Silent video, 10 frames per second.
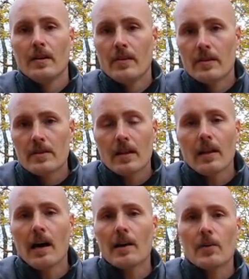There's a
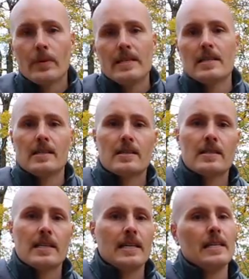lot of reasons
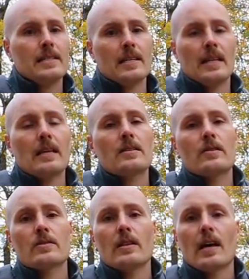to get into this.
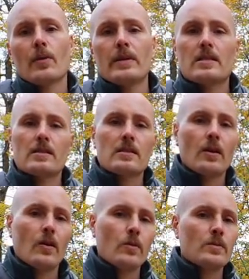There's a lot of reasons to
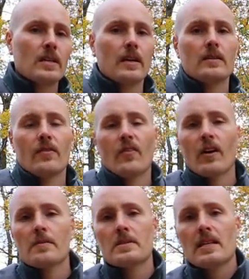homestead, to
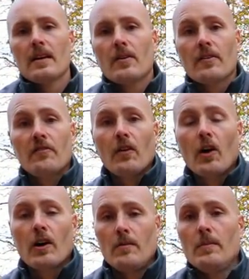farmstead, or to
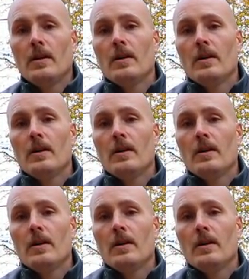farm